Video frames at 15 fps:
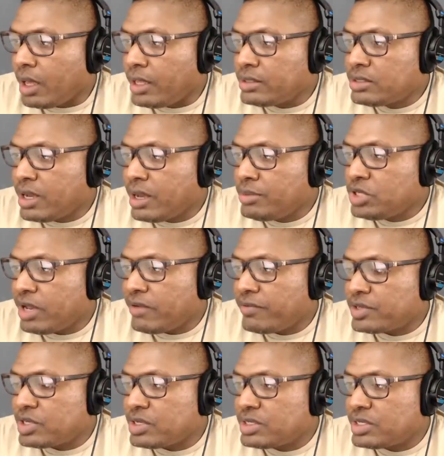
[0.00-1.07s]
and Tom
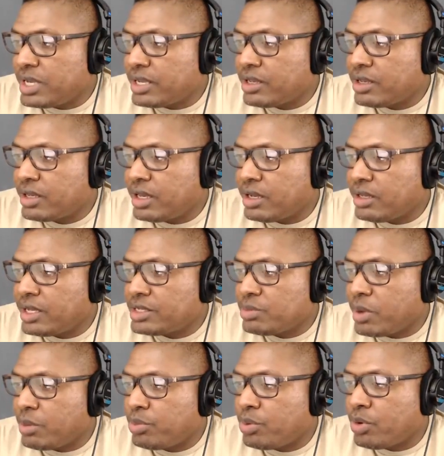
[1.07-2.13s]
Jefferson said, could care less
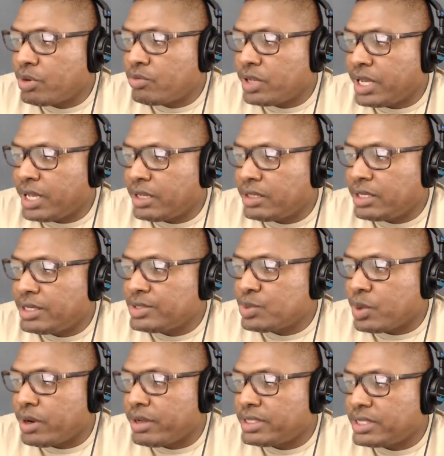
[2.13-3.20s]
about porn, reality is
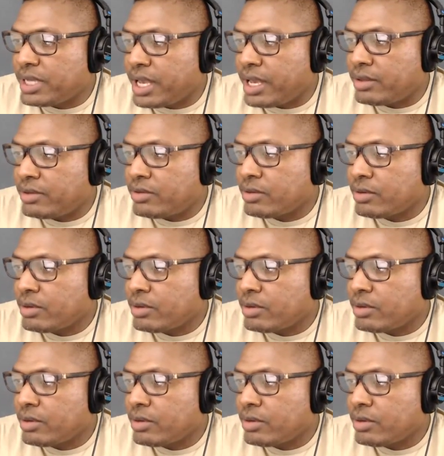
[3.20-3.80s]
where it's at.